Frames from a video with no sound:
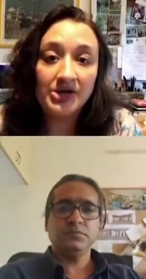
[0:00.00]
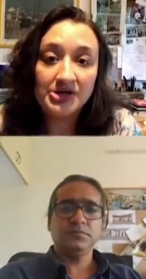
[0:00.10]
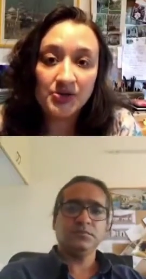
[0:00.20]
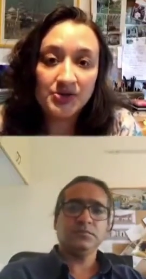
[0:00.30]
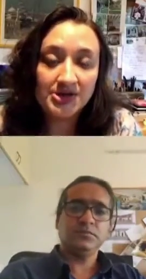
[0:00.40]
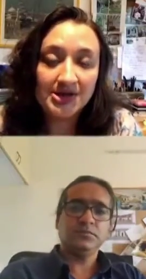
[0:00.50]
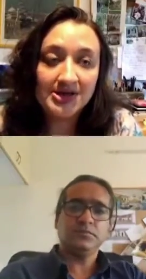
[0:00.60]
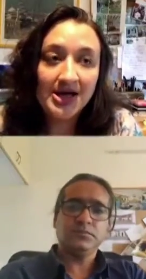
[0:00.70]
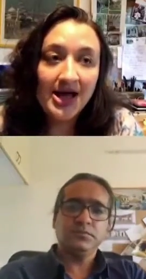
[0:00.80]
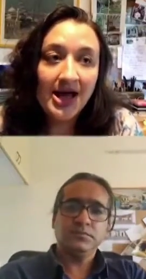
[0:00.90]
Speaker 1: on our
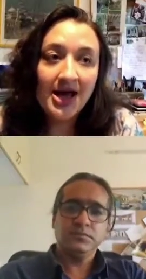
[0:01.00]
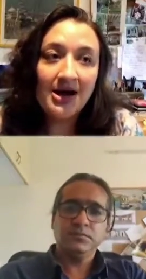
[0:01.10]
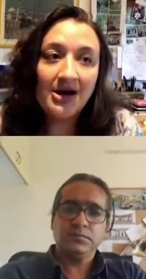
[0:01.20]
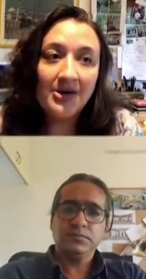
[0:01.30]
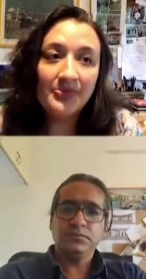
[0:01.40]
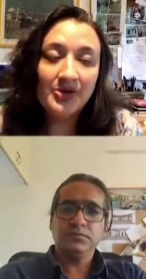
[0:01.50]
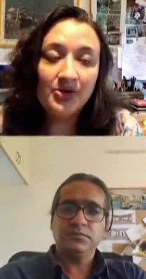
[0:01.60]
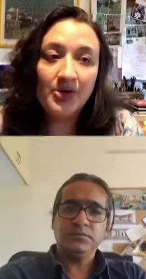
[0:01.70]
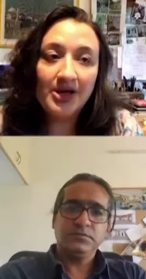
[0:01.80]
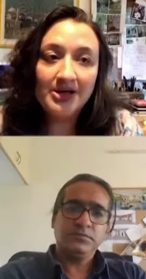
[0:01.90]
resources.
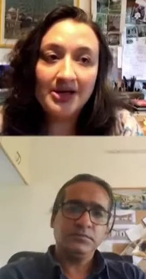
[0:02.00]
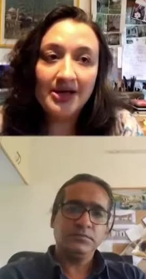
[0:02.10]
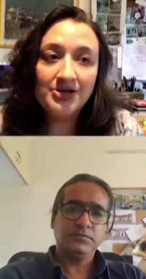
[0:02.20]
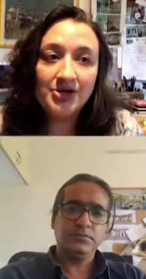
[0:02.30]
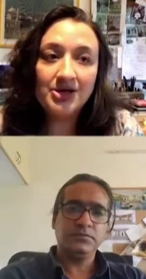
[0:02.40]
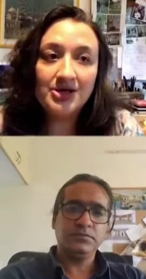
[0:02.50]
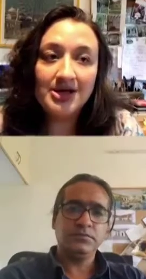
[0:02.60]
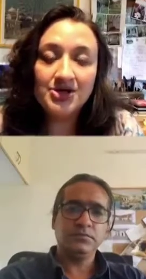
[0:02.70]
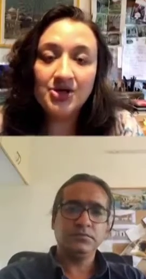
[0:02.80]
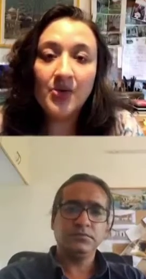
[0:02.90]
Um, you know, it,
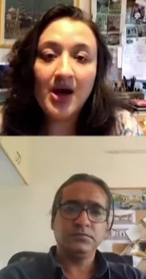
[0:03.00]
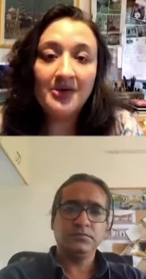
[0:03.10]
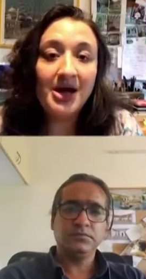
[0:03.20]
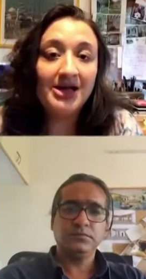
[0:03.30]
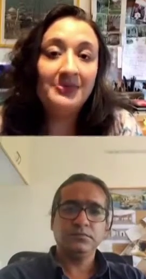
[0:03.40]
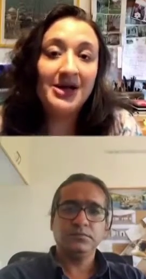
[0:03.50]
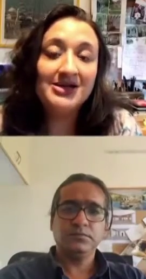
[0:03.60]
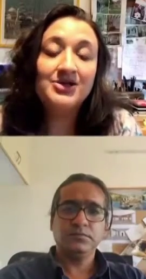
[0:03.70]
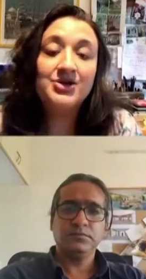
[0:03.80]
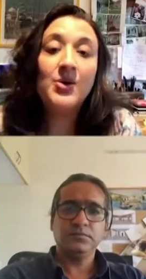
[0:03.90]
it, does require
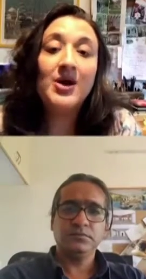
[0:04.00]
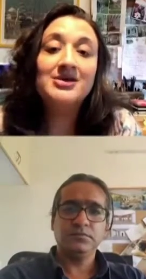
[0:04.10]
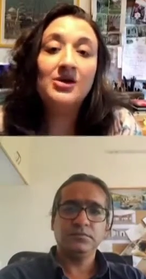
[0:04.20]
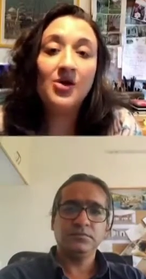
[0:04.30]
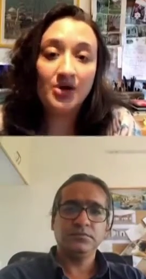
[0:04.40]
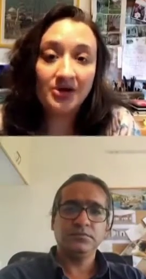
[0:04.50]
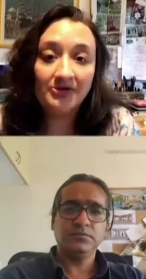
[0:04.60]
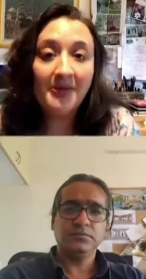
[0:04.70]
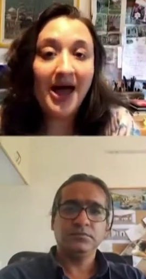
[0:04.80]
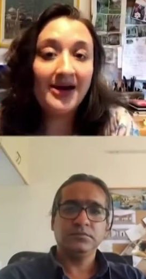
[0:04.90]
money, plus it requires a
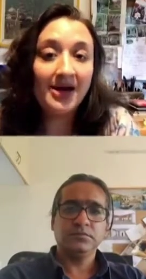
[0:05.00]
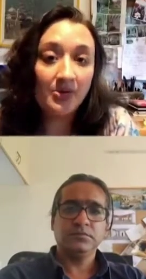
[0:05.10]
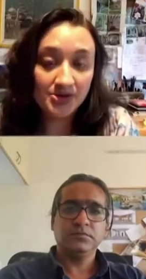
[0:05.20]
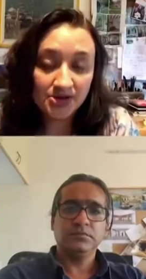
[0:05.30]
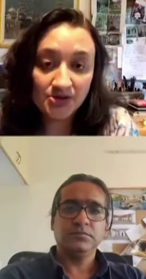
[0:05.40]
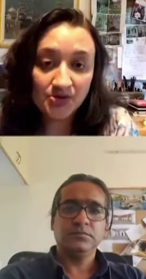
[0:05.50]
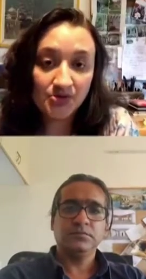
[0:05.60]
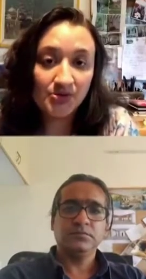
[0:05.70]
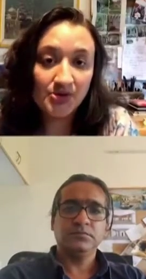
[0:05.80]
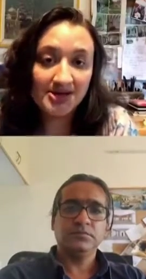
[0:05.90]
lot of man
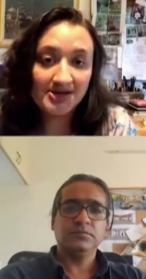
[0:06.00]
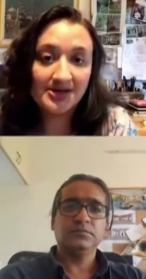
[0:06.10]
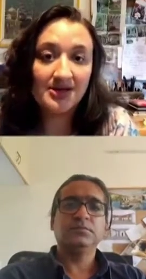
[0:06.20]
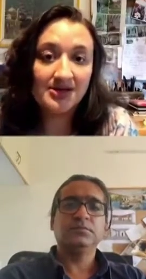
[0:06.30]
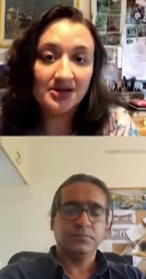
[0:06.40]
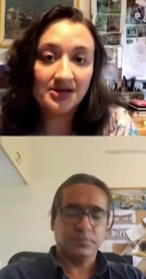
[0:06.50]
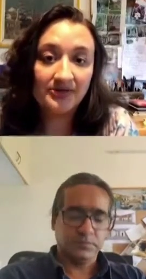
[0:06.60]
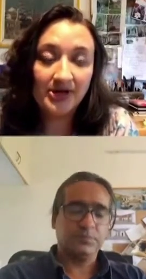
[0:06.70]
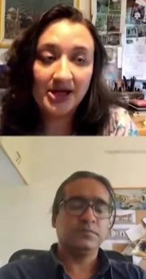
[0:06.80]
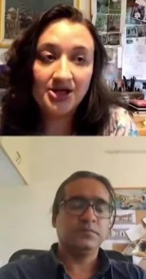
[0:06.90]
hours to do this
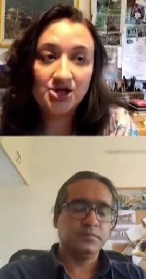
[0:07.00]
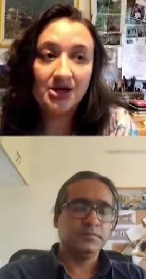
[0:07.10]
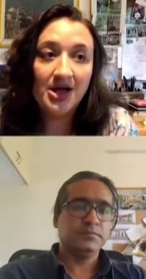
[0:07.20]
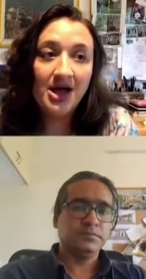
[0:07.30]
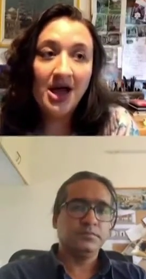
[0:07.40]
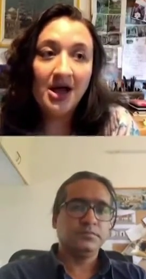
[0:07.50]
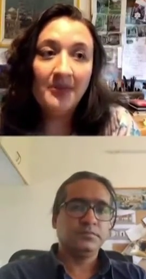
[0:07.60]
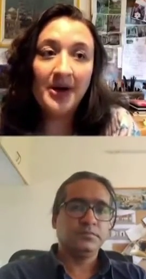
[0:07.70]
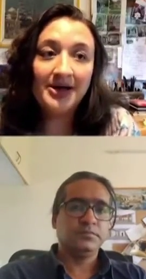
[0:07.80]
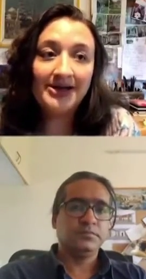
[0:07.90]
uh,
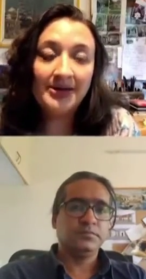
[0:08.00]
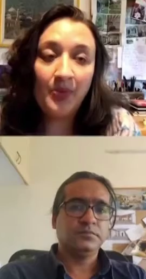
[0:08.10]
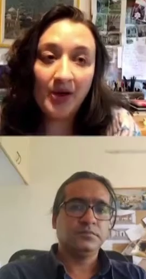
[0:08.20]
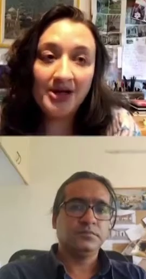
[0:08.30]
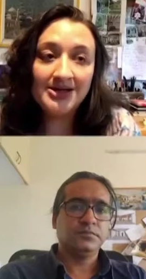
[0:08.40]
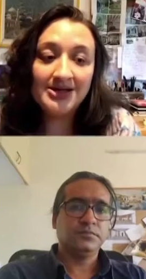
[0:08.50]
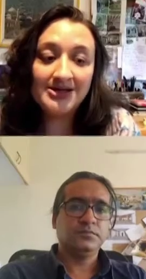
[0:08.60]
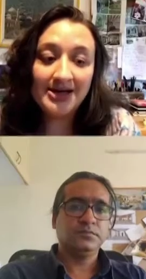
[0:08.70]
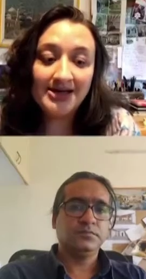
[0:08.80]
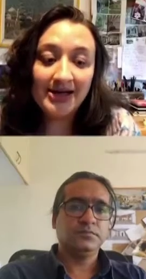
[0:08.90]
certification. But the
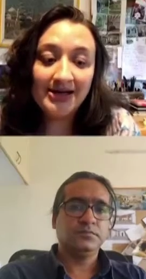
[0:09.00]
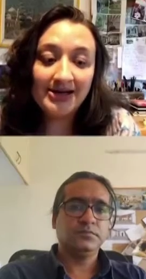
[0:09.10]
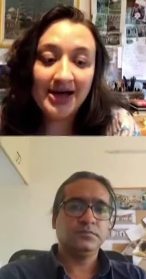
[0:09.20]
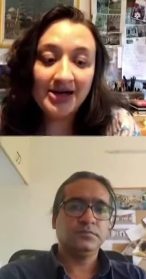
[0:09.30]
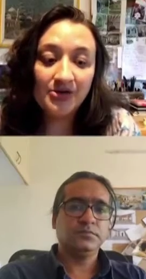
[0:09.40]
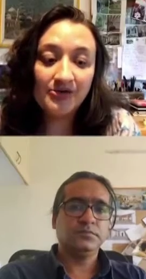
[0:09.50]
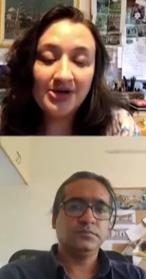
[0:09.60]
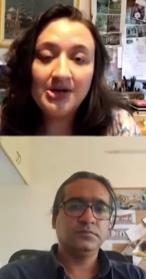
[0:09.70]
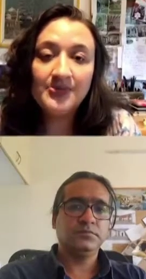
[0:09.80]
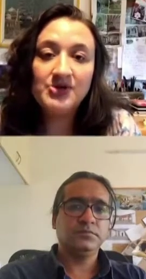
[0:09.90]
point is that it
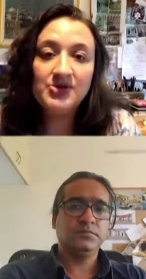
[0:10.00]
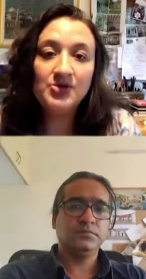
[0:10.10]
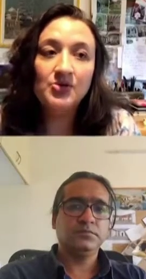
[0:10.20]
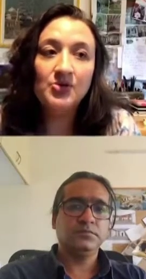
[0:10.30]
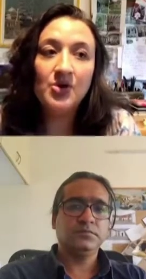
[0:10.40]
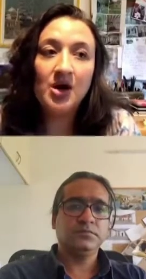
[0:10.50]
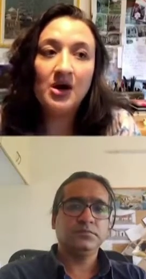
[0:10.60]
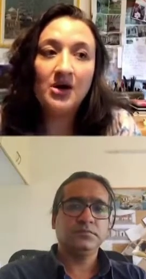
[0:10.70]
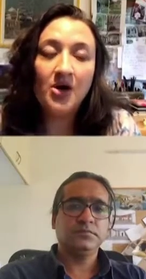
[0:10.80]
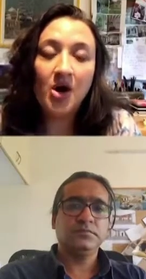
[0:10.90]
kind of keeps
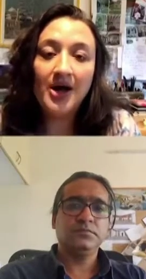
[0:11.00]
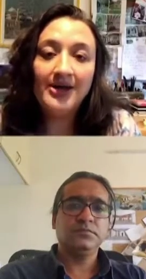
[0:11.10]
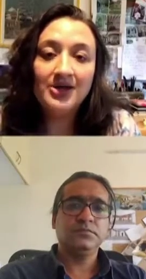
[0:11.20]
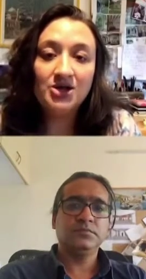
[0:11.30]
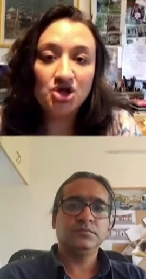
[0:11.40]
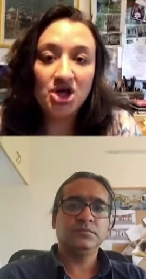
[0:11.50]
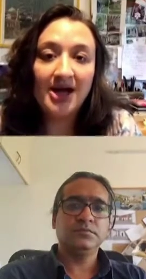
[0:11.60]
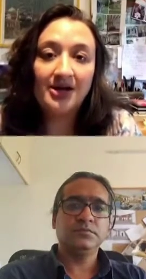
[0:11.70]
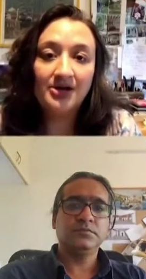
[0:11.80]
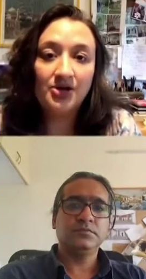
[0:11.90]
you
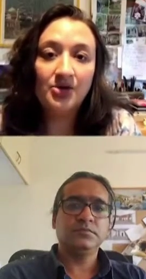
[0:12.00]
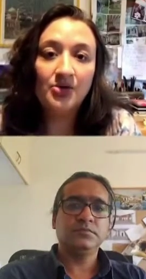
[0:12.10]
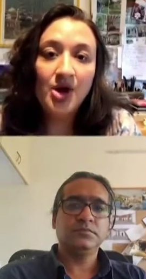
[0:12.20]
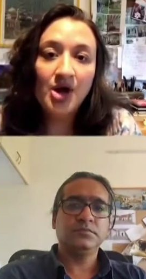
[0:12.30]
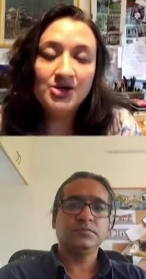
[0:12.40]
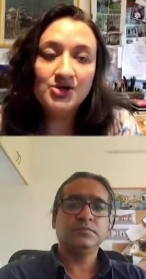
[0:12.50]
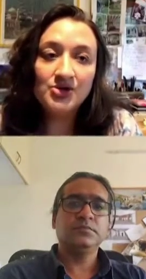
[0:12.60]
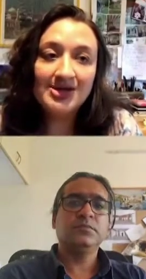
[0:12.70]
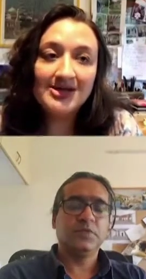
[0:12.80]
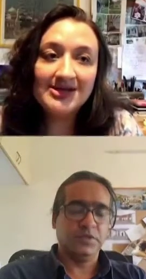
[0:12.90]
in the check. You
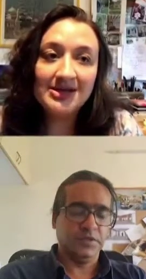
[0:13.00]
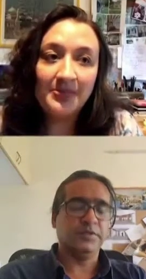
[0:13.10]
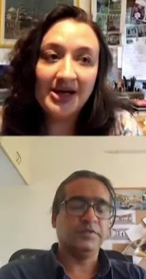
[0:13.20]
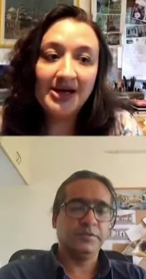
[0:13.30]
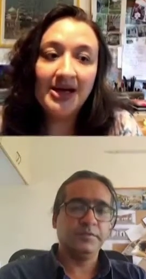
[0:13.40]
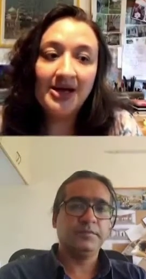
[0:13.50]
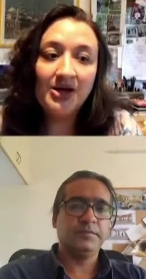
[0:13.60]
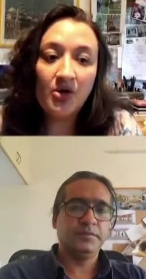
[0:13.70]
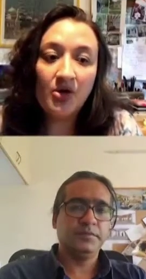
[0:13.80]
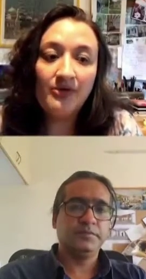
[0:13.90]
know, so since the
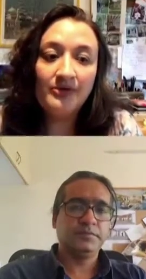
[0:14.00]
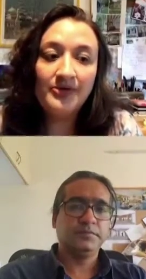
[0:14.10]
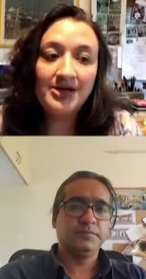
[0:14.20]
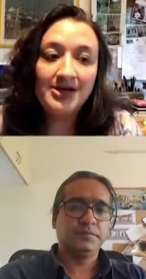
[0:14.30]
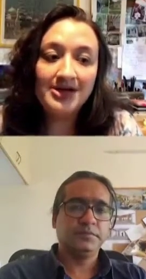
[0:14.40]
beginning of